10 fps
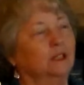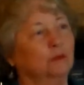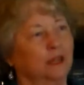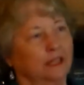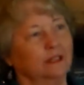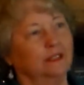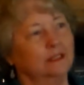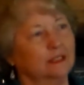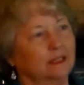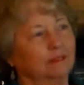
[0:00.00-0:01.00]
in a way
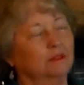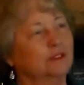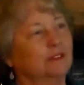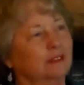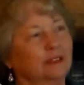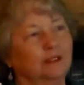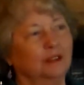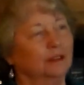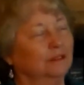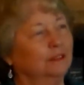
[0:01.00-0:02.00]
that was, you
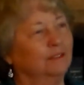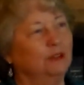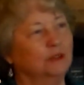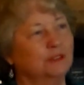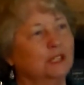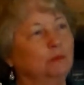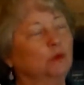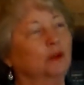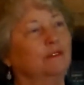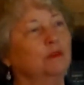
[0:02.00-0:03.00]
know, yeah. if you could see
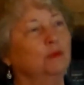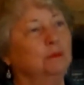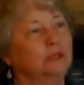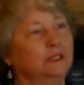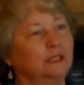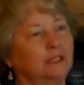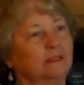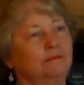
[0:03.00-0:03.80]
more of the women...